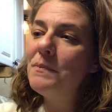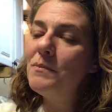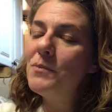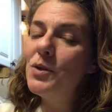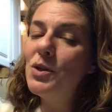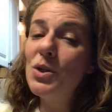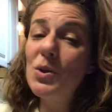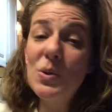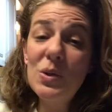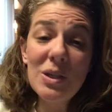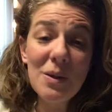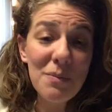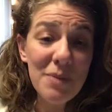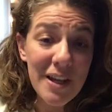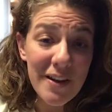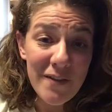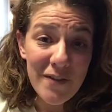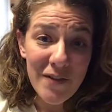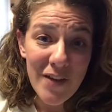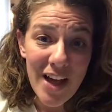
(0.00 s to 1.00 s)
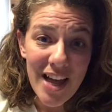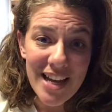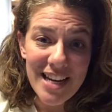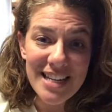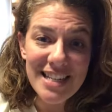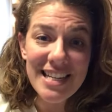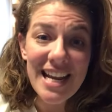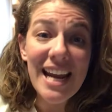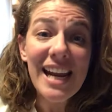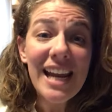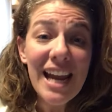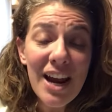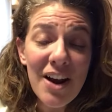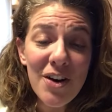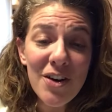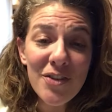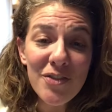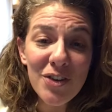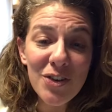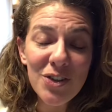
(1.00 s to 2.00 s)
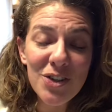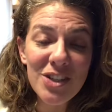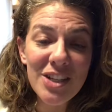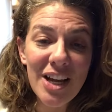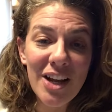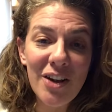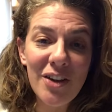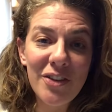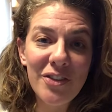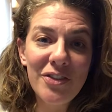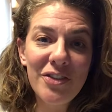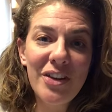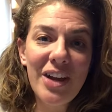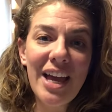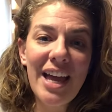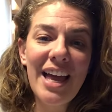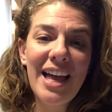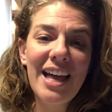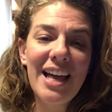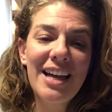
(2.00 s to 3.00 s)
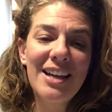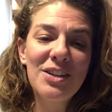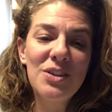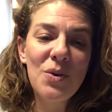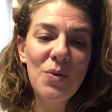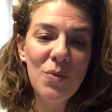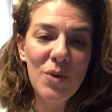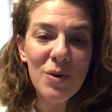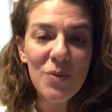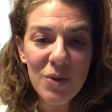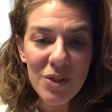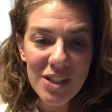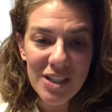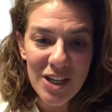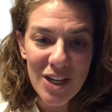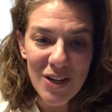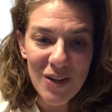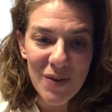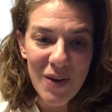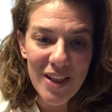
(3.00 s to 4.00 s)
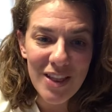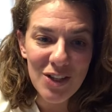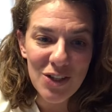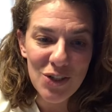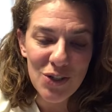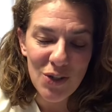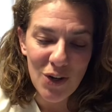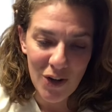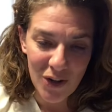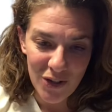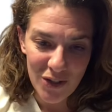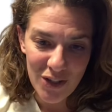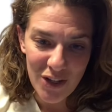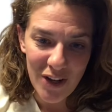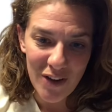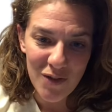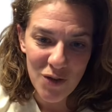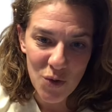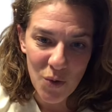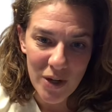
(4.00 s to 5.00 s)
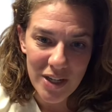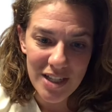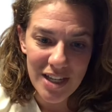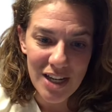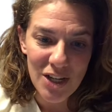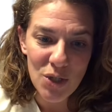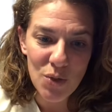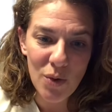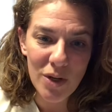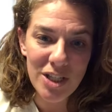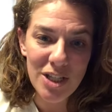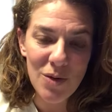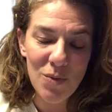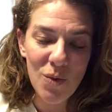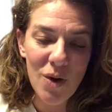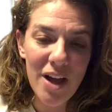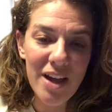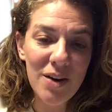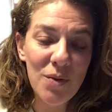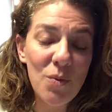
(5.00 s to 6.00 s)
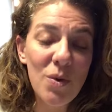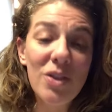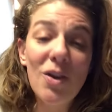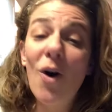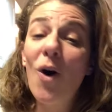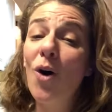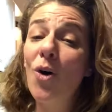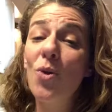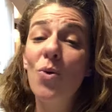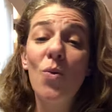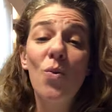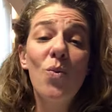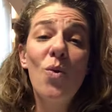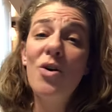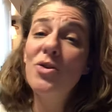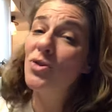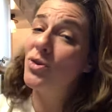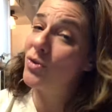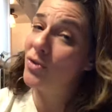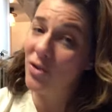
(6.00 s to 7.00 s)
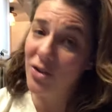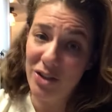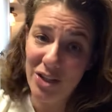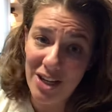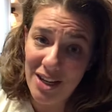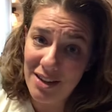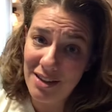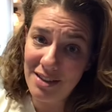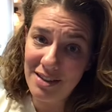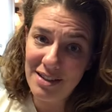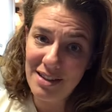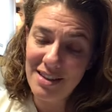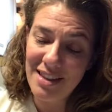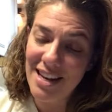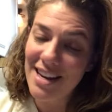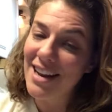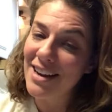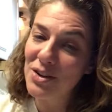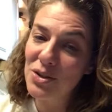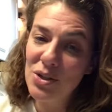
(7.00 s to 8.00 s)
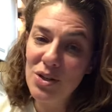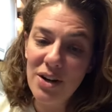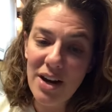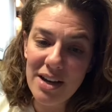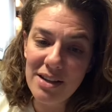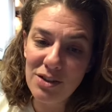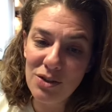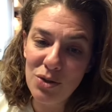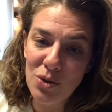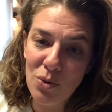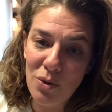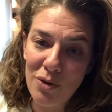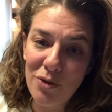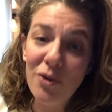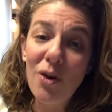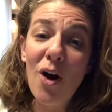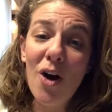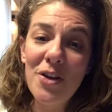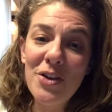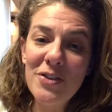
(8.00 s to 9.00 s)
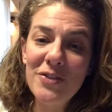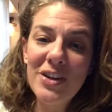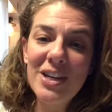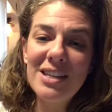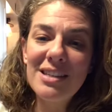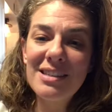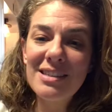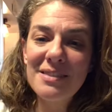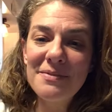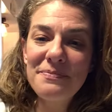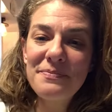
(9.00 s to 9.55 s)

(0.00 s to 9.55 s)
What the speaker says: Do something fun, take care of yourself, and we will see you at the start of 2021 with all the wonderful things that next year has in store for all of us.